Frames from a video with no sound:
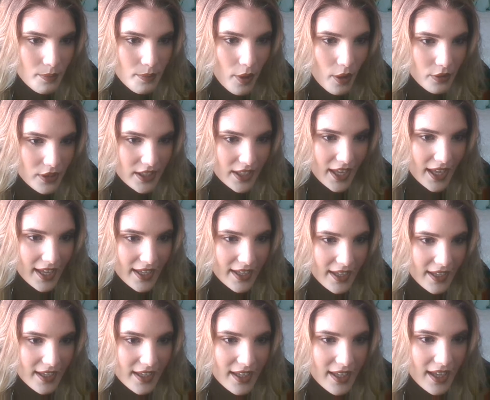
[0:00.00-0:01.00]
Pokey
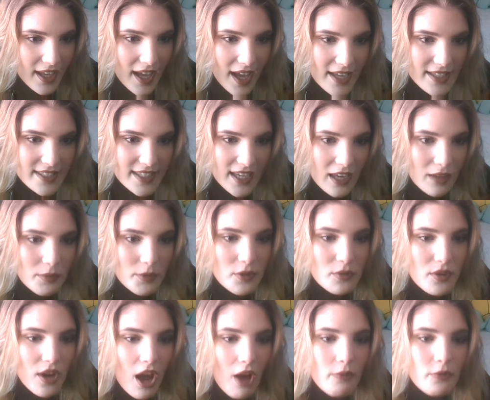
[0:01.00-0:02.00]
Egg, a
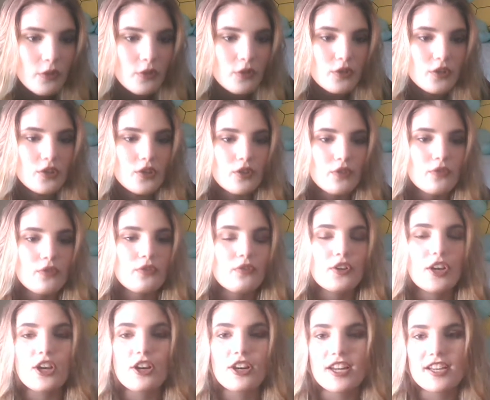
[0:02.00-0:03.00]
debut novel you're
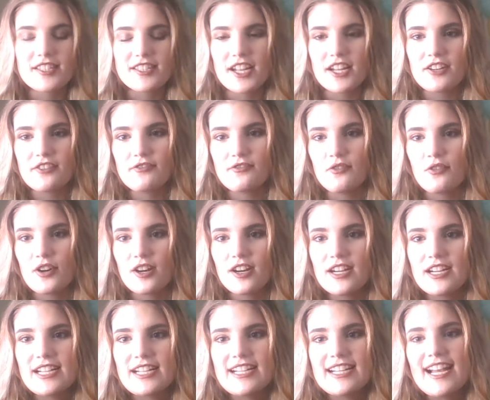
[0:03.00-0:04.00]
very excited
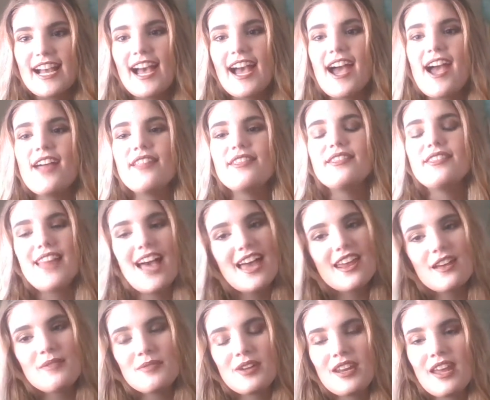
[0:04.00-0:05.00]
for. And
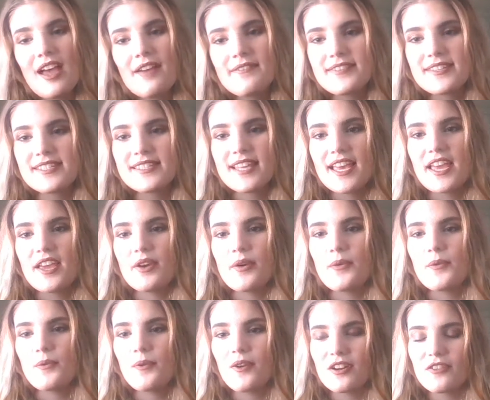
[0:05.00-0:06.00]
that I'm going to have to say,
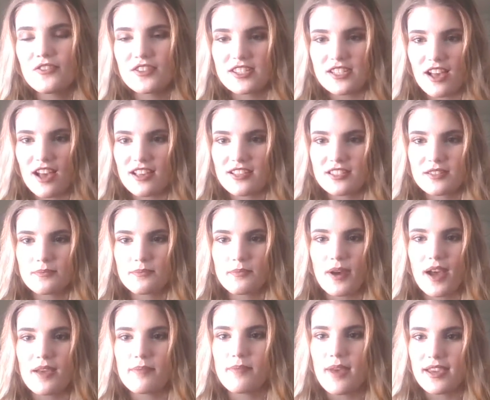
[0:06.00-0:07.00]
What If It's Us
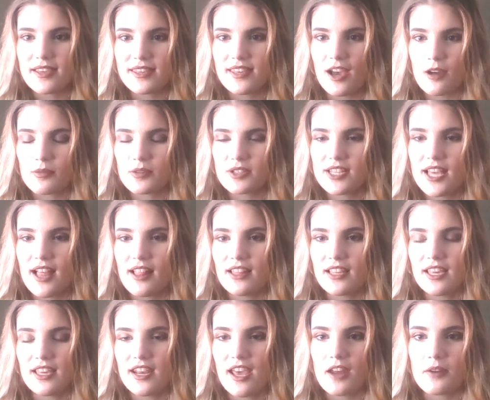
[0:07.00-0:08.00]
by Becky
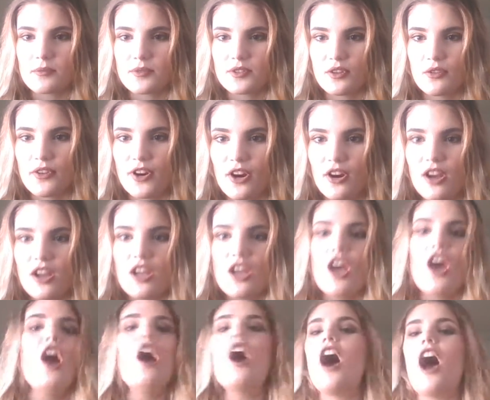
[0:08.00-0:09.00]
Albertalli and Adam Silvera.
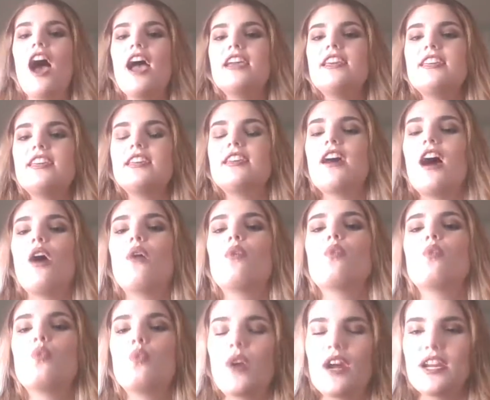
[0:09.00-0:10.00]
I cannot
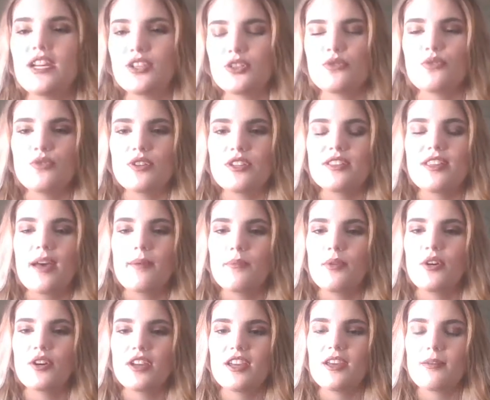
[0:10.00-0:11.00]
wait to read that
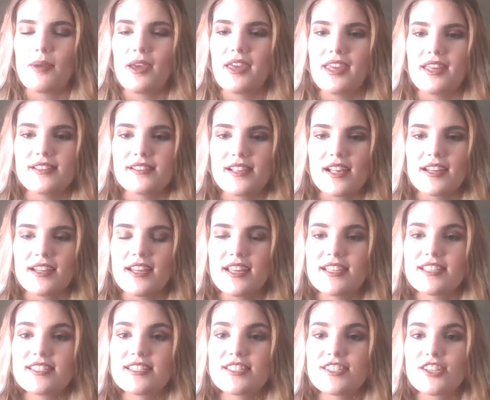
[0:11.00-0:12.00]
book and get my hands on it.
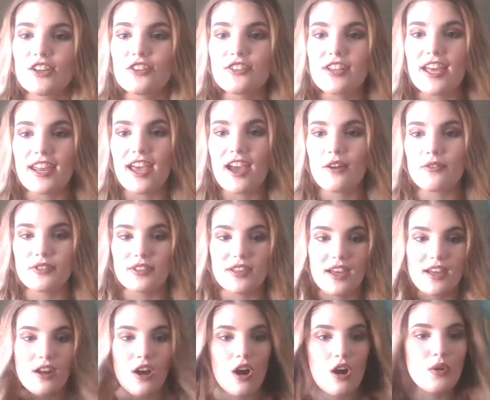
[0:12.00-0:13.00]
It's still not out
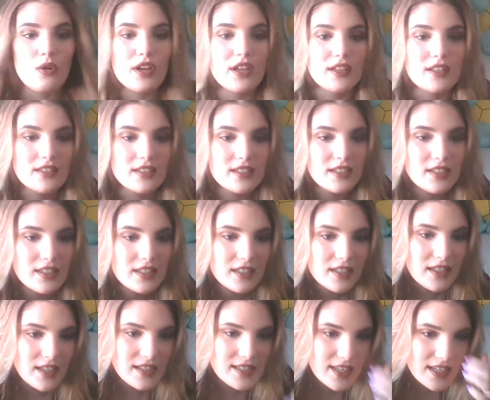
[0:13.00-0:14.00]
yet. Oh, wait.
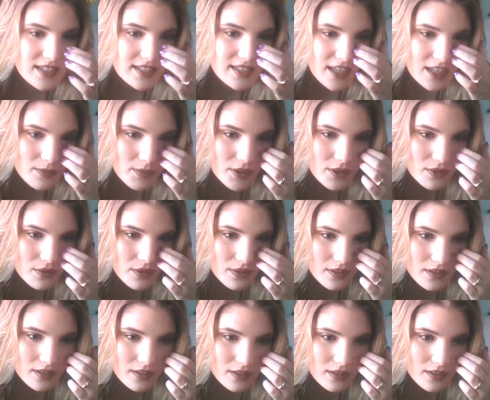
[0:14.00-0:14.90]
Is that a debut?